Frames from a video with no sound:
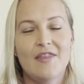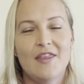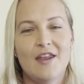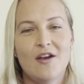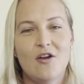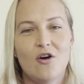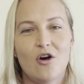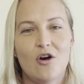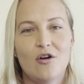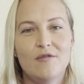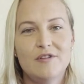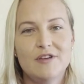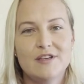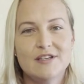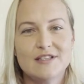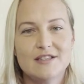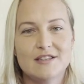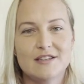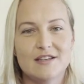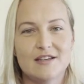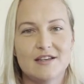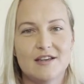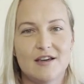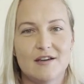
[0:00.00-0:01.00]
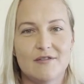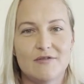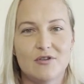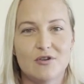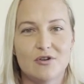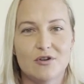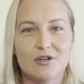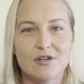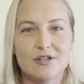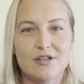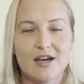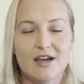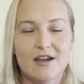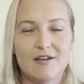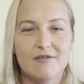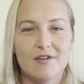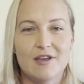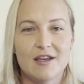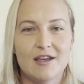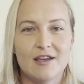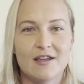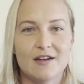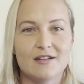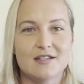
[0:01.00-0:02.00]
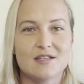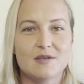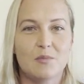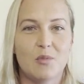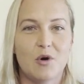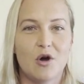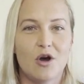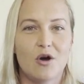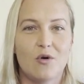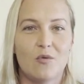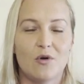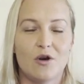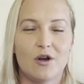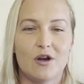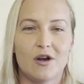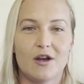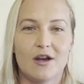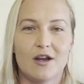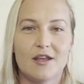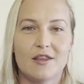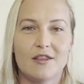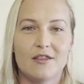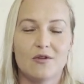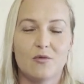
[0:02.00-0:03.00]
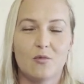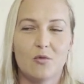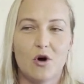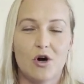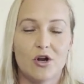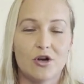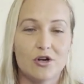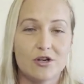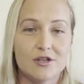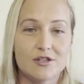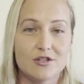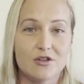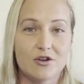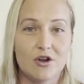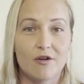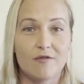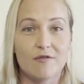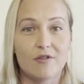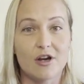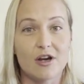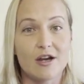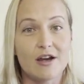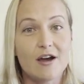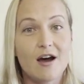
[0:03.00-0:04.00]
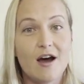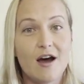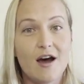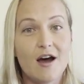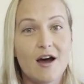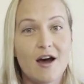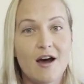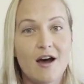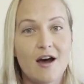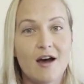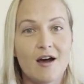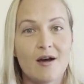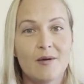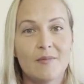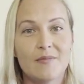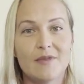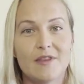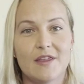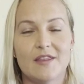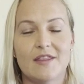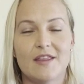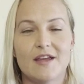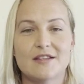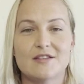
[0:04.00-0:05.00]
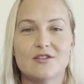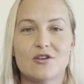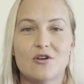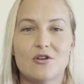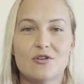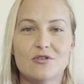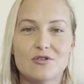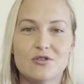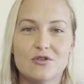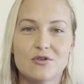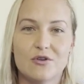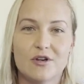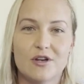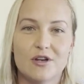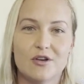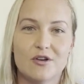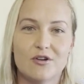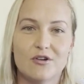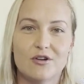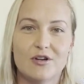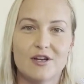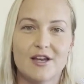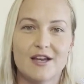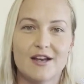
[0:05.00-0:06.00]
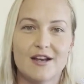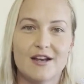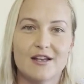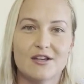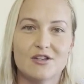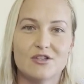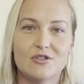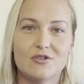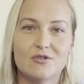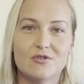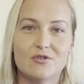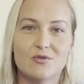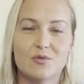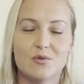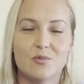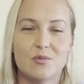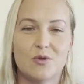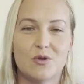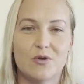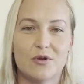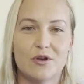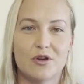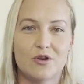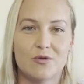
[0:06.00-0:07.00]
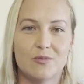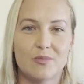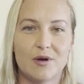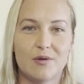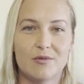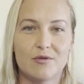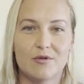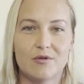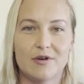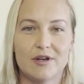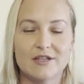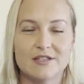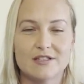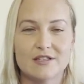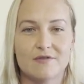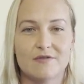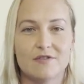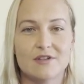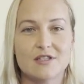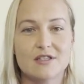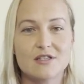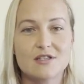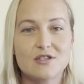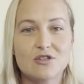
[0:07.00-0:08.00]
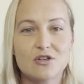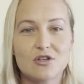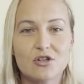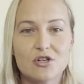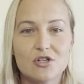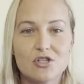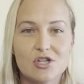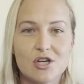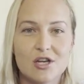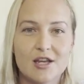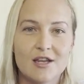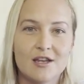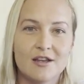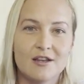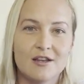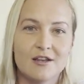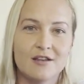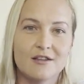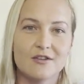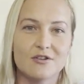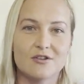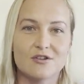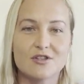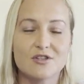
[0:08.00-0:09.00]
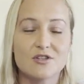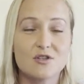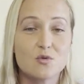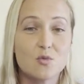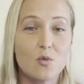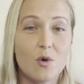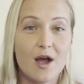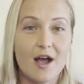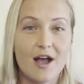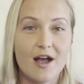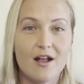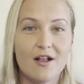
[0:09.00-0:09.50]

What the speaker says: then obviously if you're diving in a spot where the water is not very calm, then that's also going to create issues with blowing your bubble rings. If it's surging, there's swell,